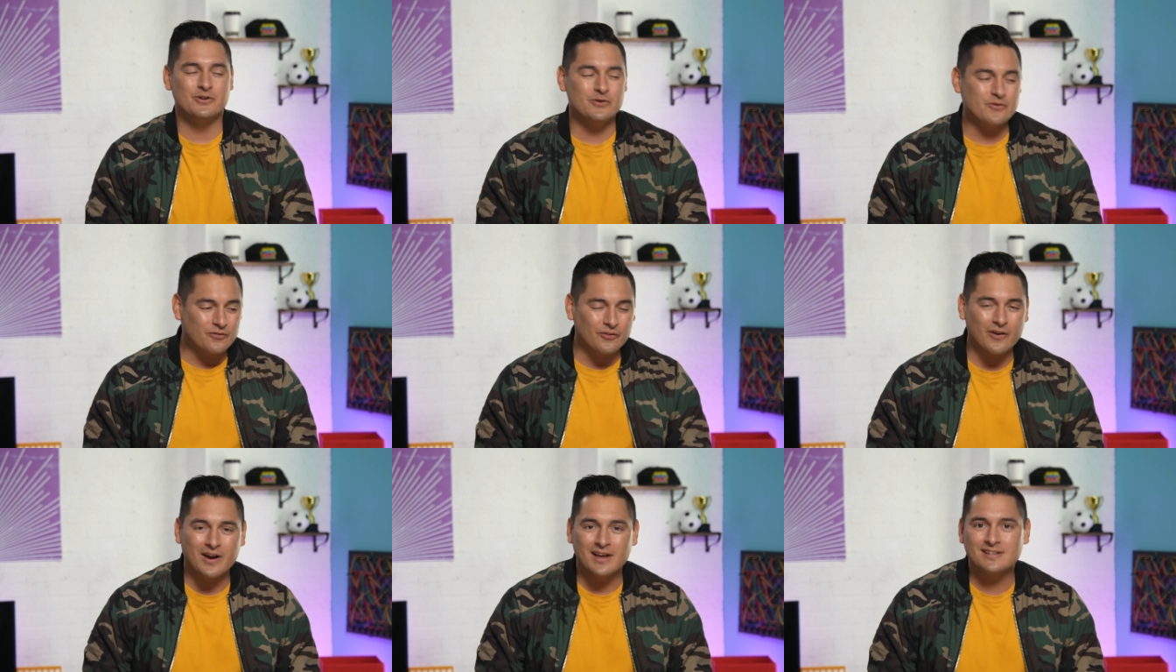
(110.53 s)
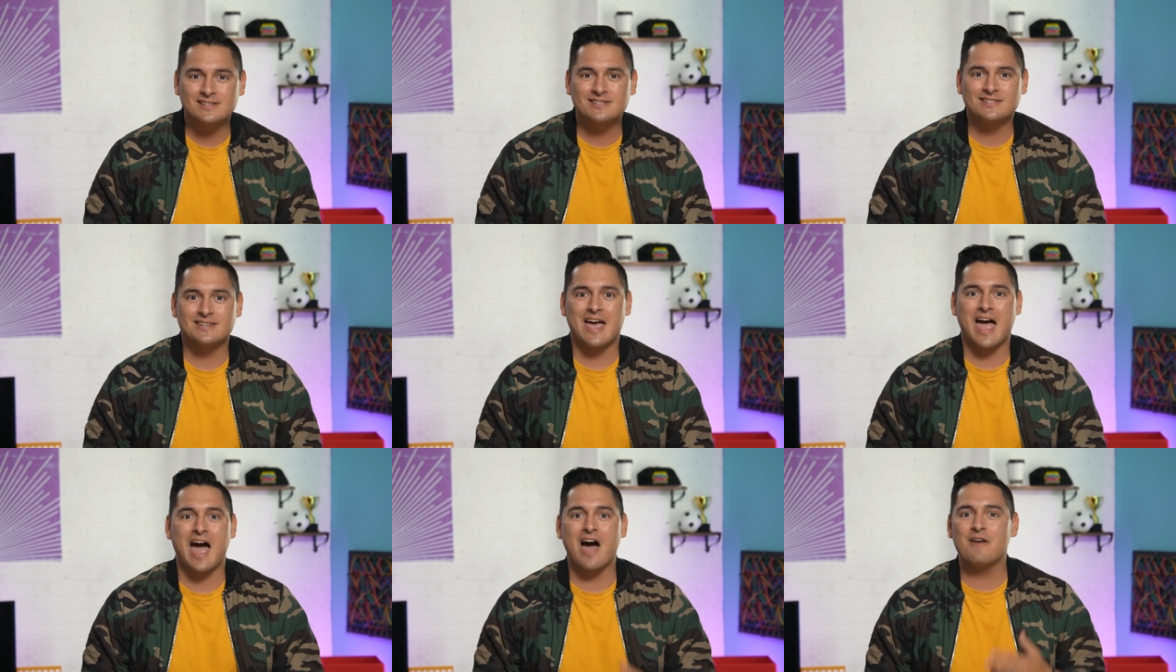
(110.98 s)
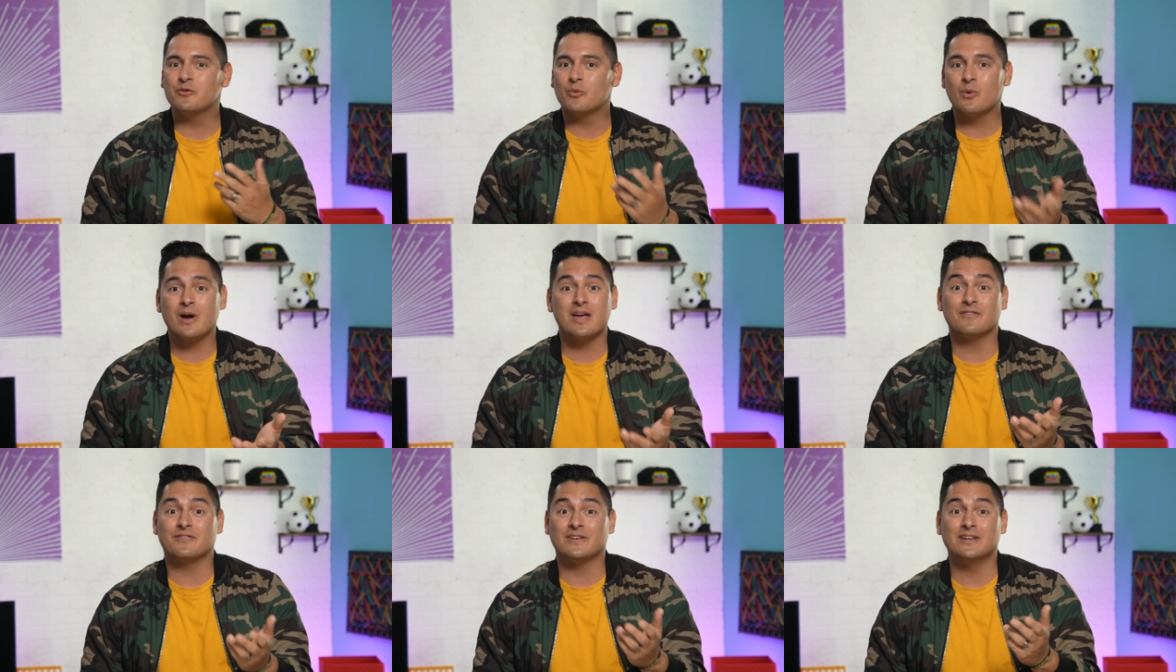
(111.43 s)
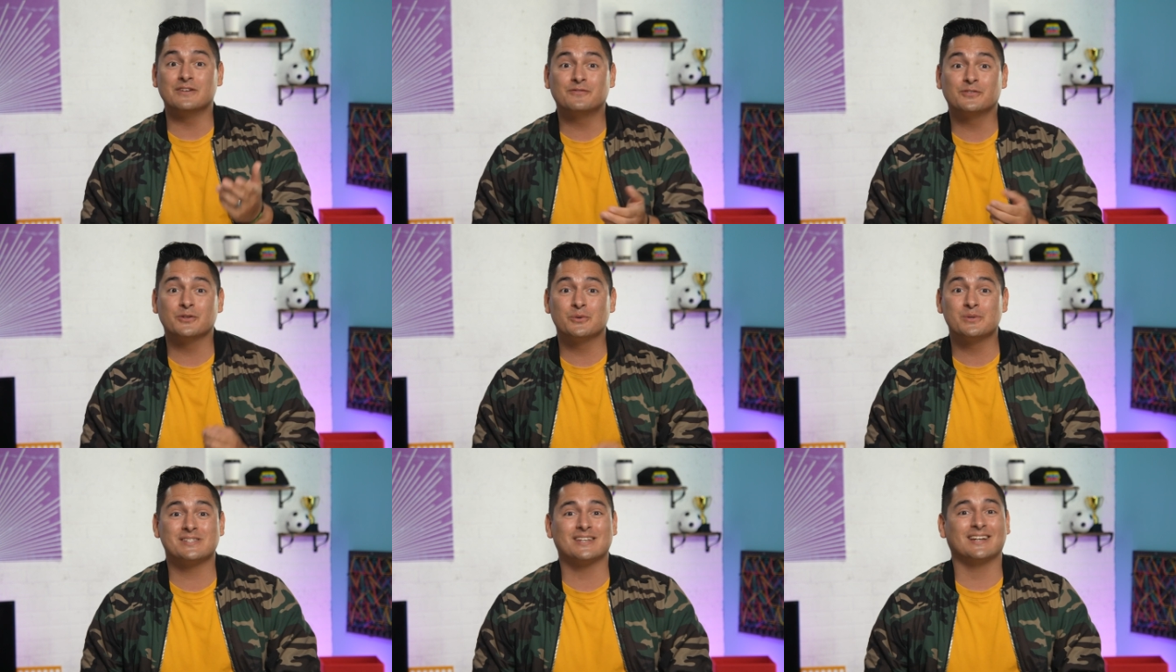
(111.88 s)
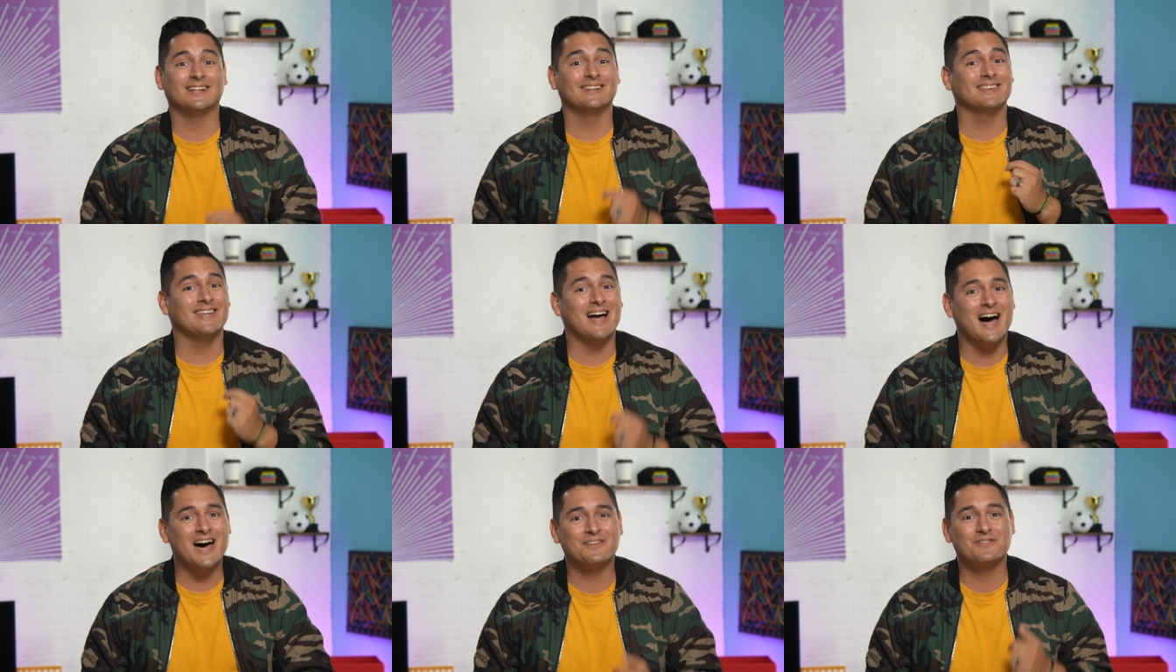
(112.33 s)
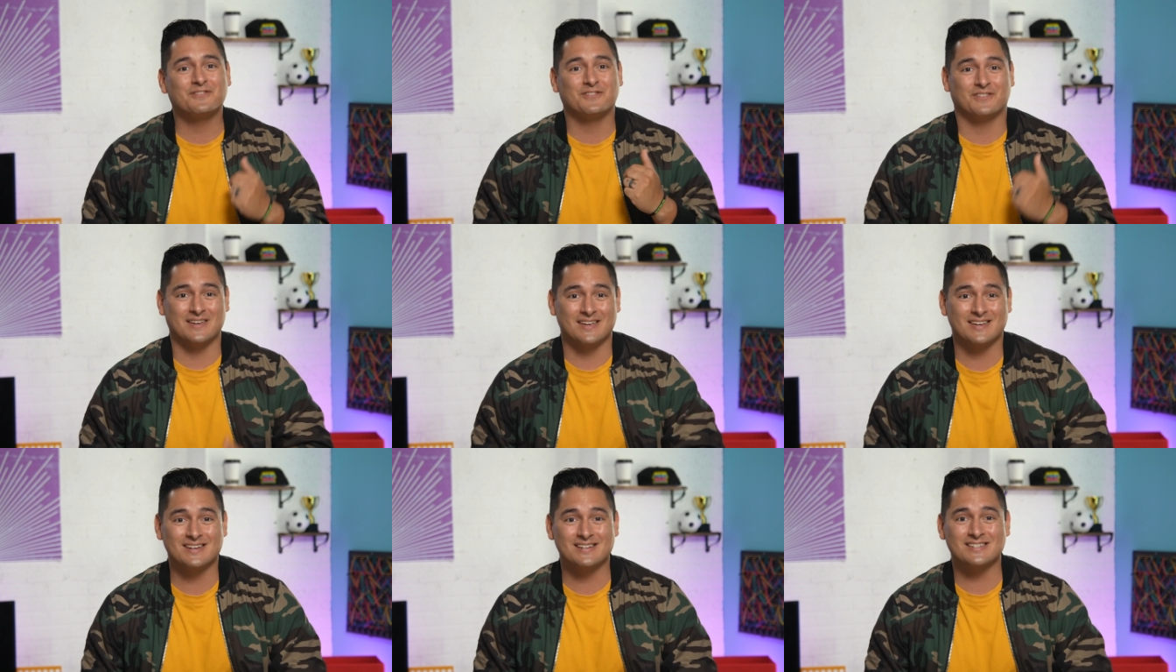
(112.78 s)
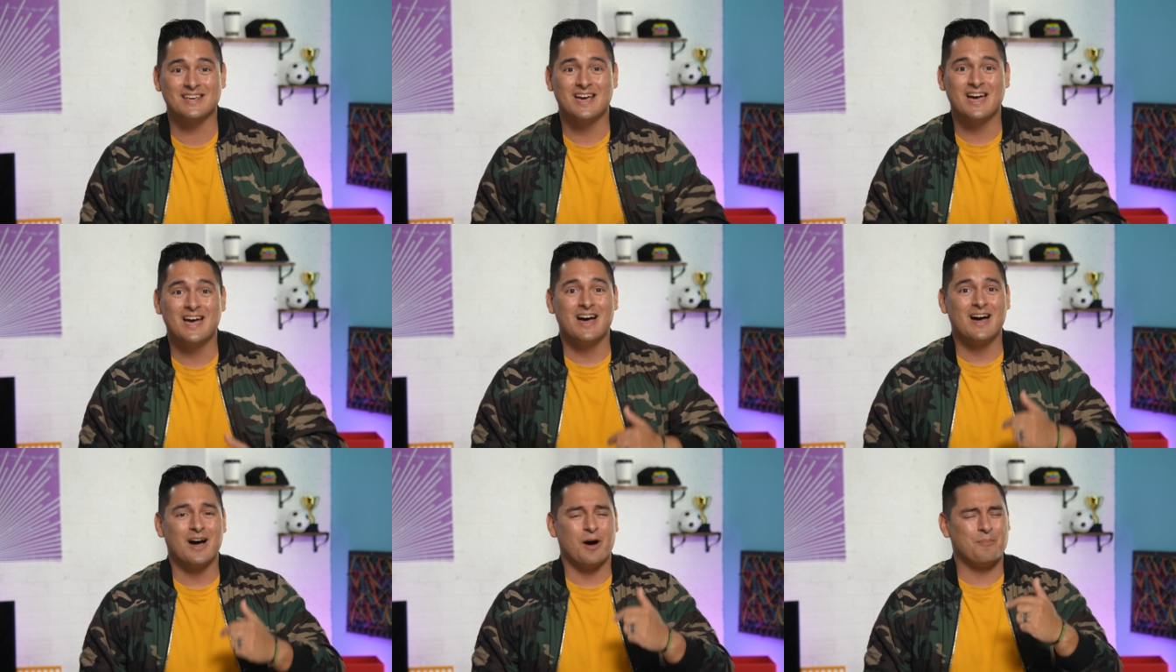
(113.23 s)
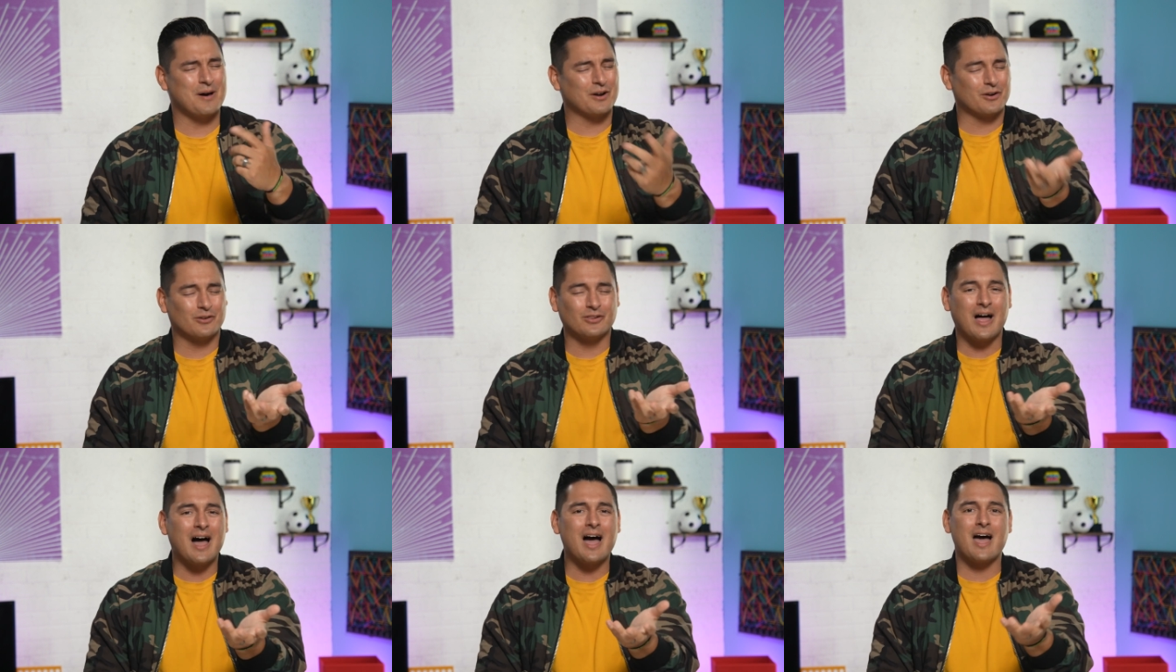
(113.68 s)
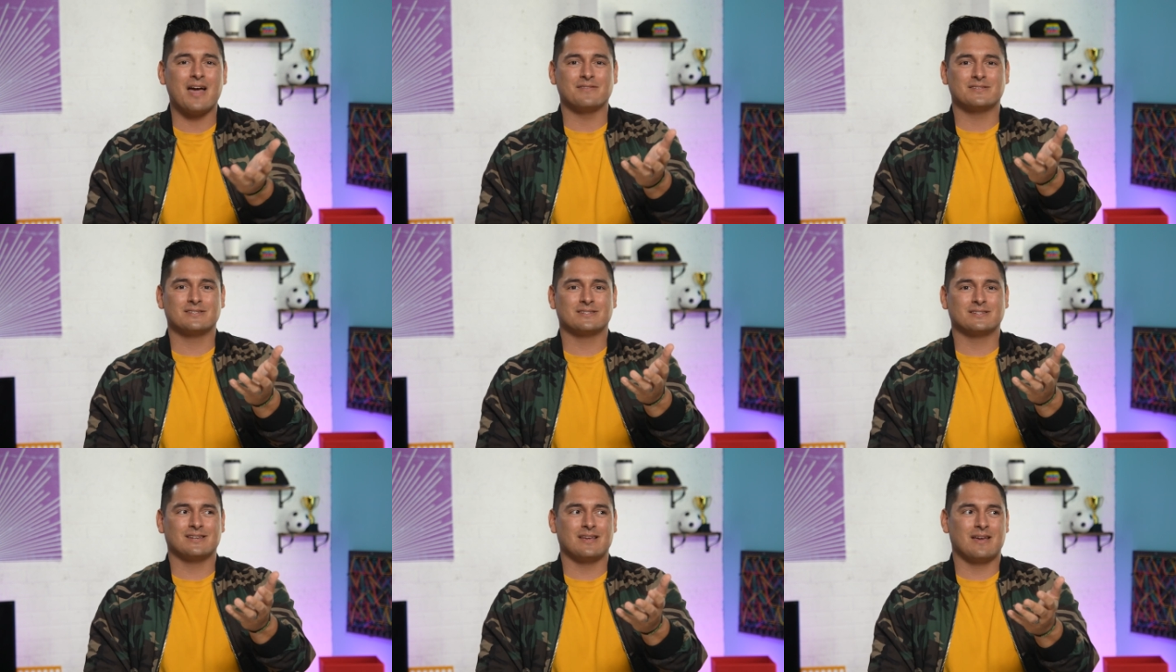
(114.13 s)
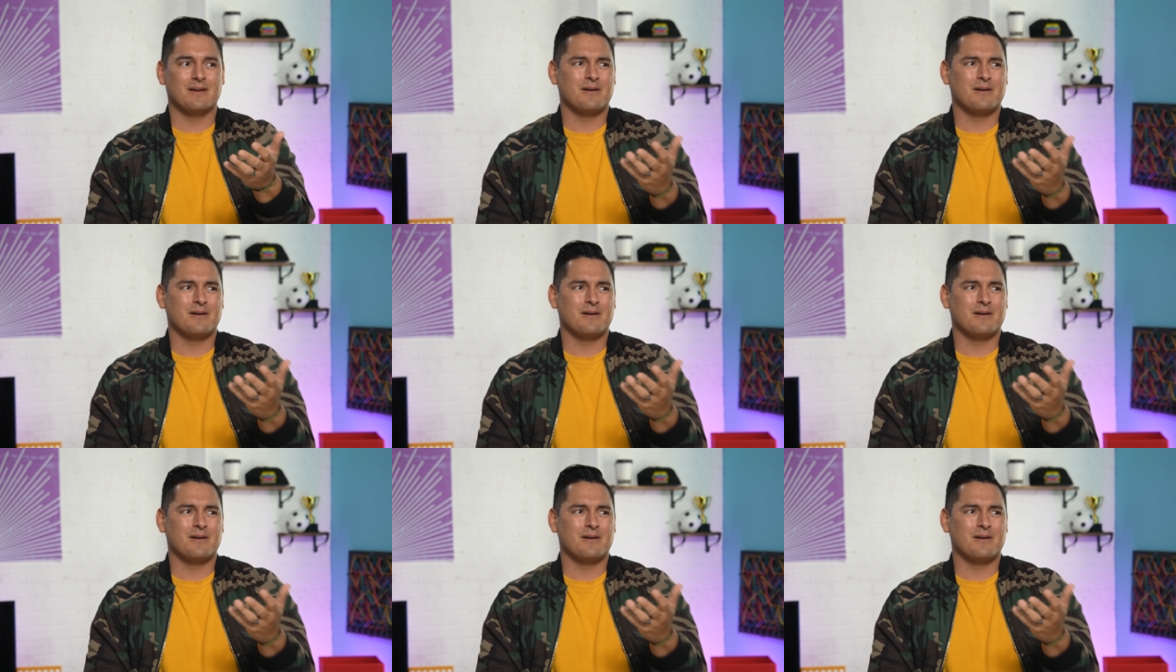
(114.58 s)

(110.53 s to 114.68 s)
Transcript: New friends have a way of influencing a lot of things about our lives.